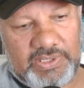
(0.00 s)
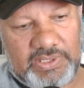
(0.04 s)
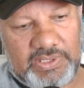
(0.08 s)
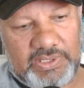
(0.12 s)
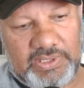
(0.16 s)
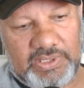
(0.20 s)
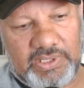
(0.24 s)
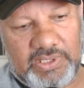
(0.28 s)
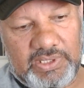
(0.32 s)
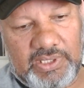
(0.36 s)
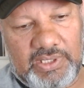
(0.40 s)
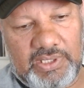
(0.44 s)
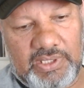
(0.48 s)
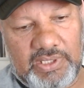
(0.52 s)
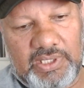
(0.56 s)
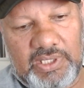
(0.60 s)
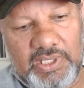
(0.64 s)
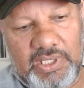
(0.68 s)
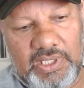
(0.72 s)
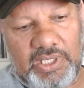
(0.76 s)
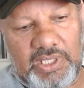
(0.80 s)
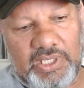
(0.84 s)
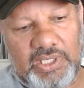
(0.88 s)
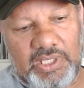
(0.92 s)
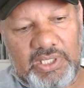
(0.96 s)
And
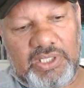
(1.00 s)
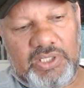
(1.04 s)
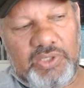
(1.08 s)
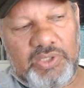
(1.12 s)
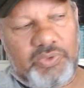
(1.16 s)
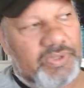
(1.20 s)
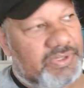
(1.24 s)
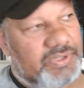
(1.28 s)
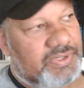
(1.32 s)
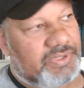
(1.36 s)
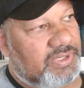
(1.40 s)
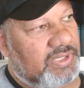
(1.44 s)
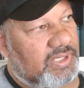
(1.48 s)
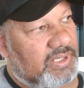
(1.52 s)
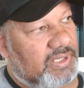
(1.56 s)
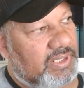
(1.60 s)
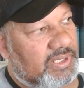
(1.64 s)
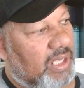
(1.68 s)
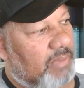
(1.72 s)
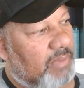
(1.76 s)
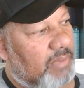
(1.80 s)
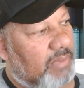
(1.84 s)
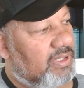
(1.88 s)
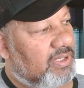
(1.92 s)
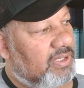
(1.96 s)
you will see it
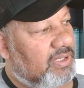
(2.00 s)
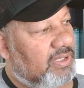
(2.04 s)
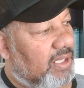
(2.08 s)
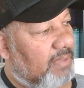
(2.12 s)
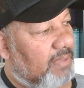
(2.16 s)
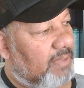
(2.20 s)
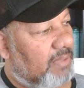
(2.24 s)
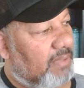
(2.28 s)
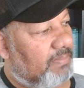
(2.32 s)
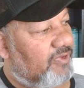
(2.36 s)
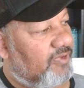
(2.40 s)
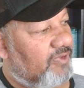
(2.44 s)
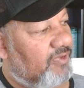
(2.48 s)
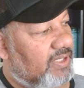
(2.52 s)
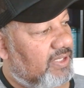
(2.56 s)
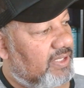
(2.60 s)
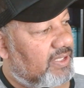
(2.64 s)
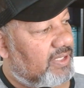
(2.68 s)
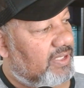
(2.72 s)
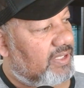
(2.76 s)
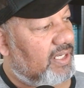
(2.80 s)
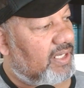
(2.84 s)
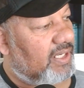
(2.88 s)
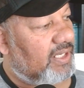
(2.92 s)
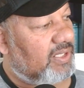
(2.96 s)
coming up very
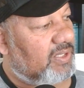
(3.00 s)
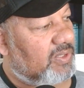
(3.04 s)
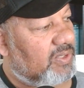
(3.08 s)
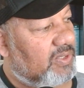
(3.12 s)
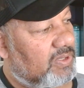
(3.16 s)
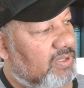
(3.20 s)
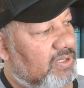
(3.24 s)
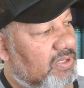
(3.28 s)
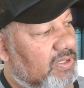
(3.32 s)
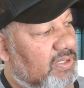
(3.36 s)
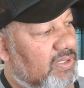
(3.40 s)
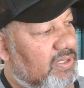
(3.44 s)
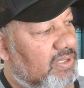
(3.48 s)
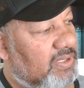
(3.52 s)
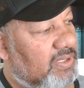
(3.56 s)
early on.